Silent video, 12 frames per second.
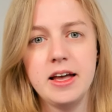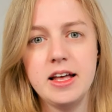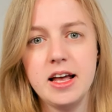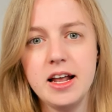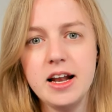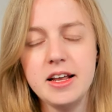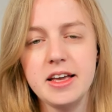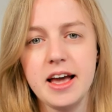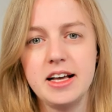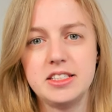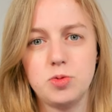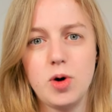in any
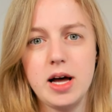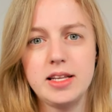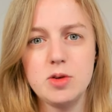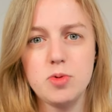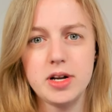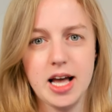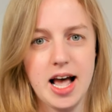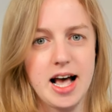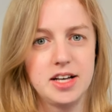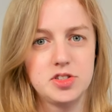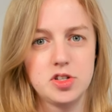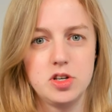case, what I did want to
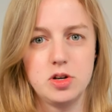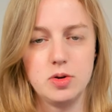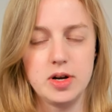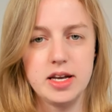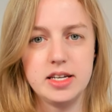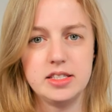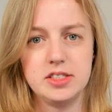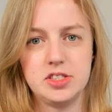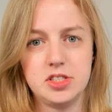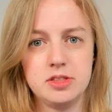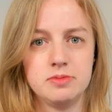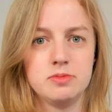ask you
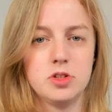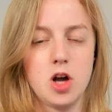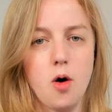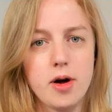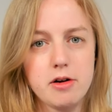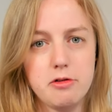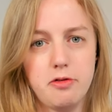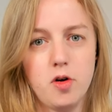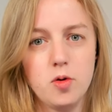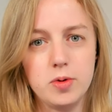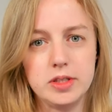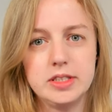is going
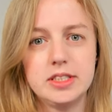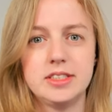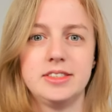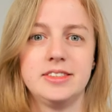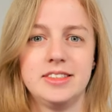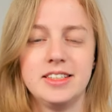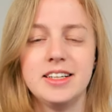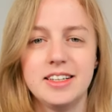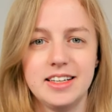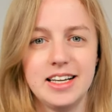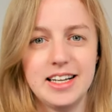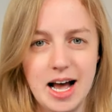forward
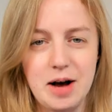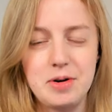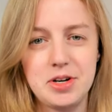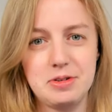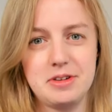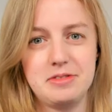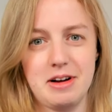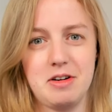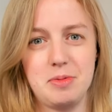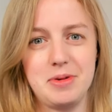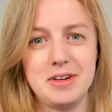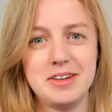in our new
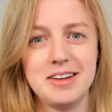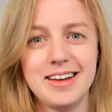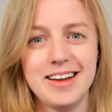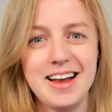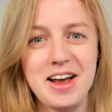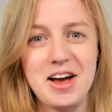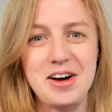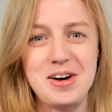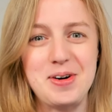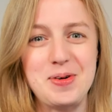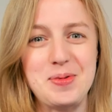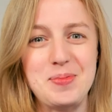environment,
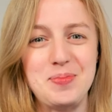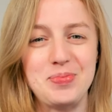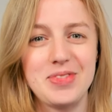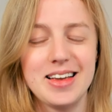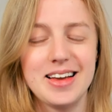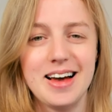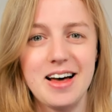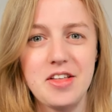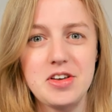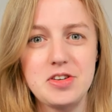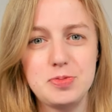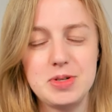are
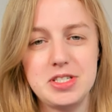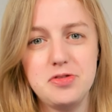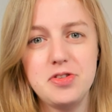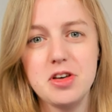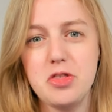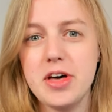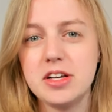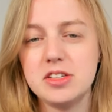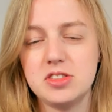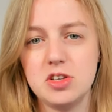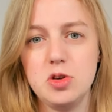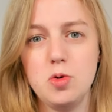there specific things
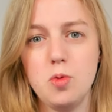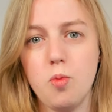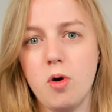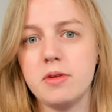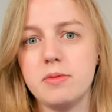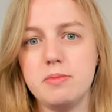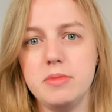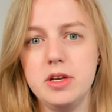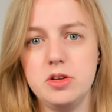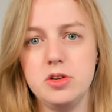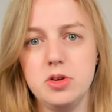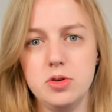that you want me
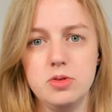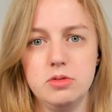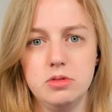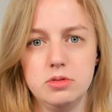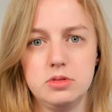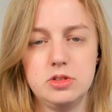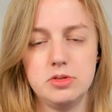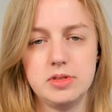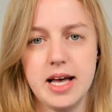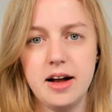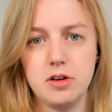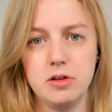to
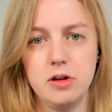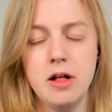tackle?